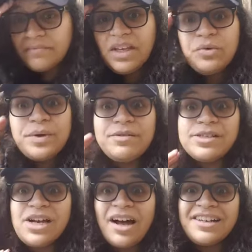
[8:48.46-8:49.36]
We will
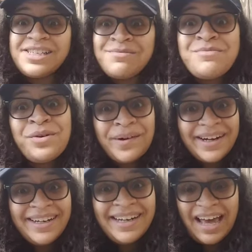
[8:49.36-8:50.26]
talk some
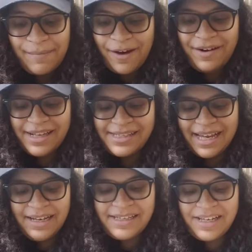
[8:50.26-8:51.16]
more about
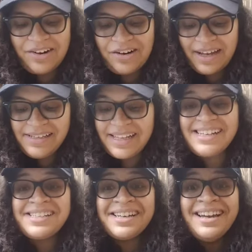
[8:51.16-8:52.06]
insects in our next
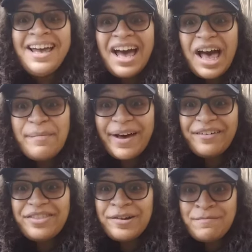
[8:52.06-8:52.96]
lesson
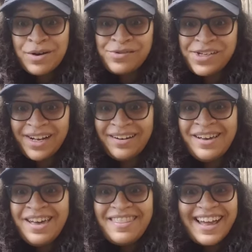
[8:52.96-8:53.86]
about their motion.
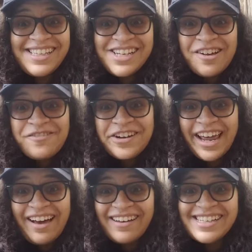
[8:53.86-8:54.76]
That's all for
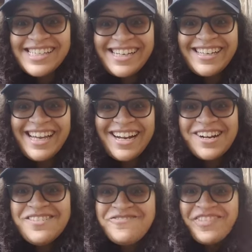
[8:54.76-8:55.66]
now. I'll see you
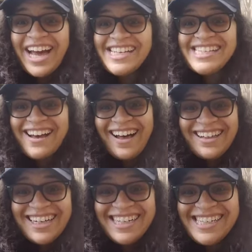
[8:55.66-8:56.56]
later. Bye,
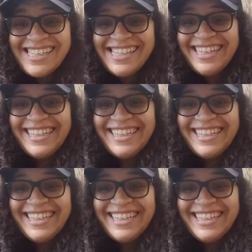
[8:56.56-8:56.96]
scholars.